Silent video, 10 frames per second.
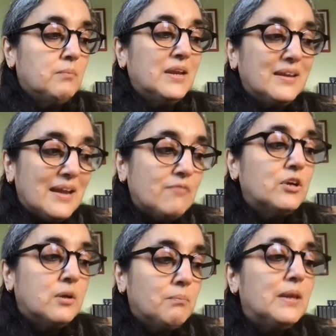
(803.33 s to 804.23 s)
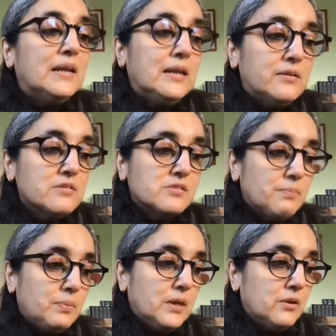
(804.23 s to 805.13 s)
but it never completely
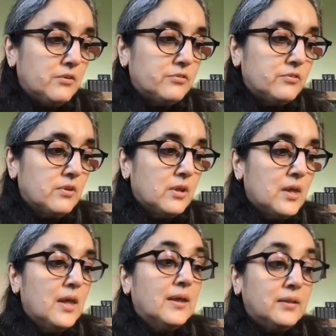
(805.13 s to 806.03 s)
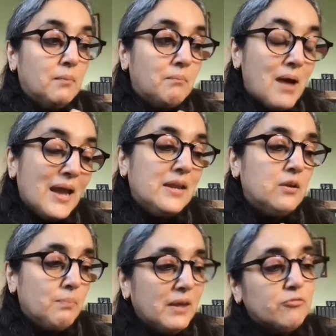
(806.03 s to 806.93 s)
disappears. The
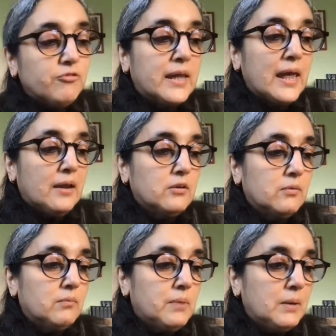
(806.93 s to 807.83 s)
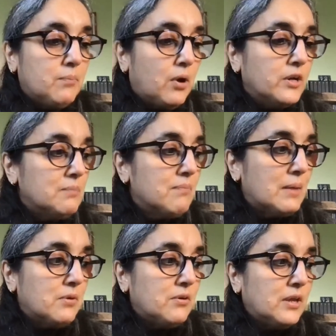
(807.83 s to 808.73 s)
mind may forget, but body
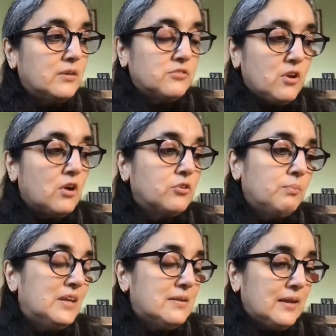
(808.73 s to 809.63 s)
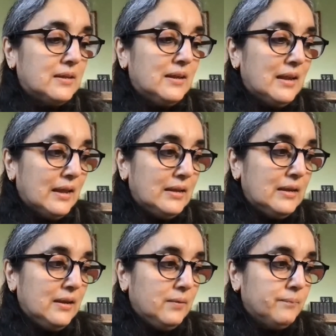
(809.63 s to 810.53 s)
memory is not to be taken
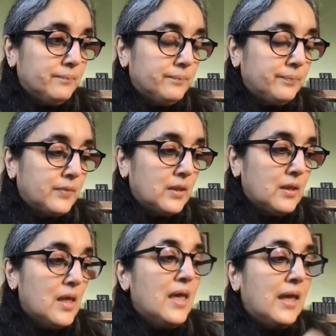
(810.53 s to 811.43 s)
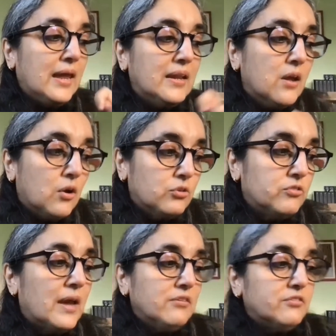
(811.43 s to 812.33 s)
lightly. In the
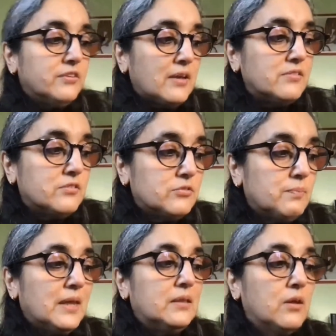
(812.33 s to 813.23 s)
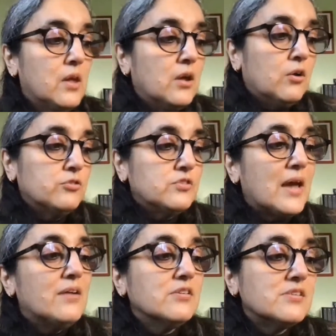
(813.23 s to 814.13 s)
Osiris and Isis myth,
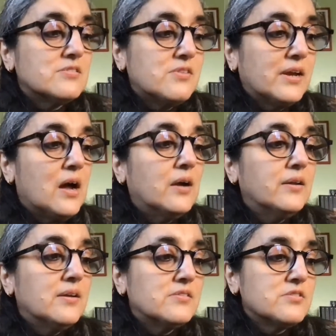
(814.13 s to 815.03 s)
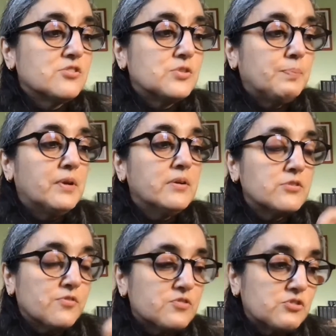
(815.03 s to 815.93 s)
Osiris is regarded as the
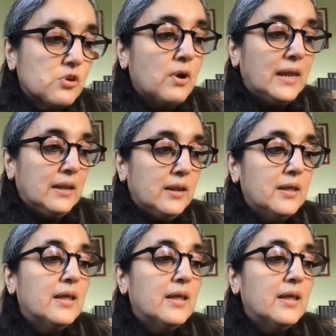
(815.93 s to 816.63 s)
spirit of soil